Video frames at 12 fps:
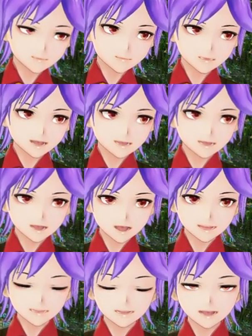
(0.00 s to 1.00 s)
it'd be
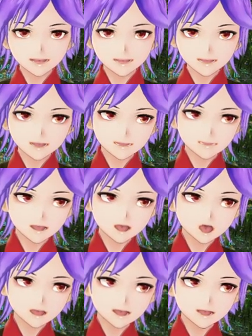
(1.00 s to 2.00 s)
best to get the
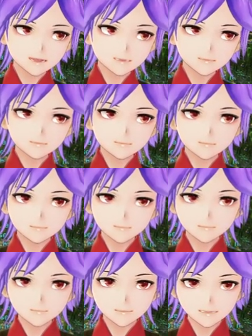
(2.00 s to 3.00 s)
smaller
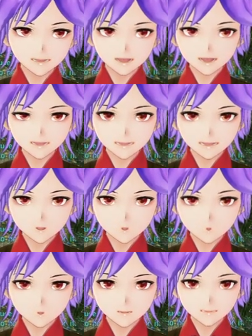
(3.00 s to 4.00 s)
enemies to
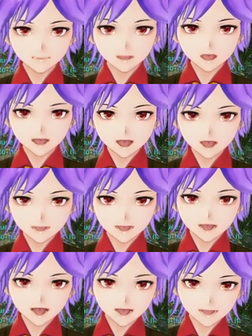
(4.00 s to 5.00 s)
suck up into that.